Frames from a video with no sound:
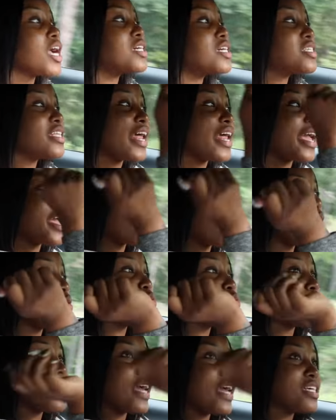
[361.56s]
because it ain't
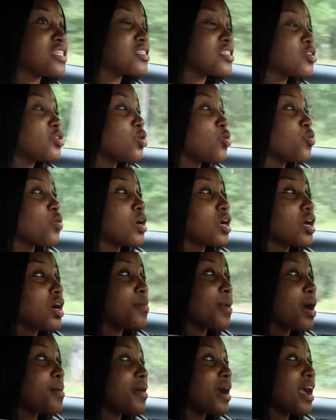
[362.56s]
gonna lace glue and
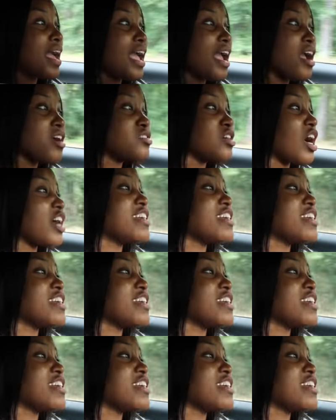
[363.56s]
come out my hair, so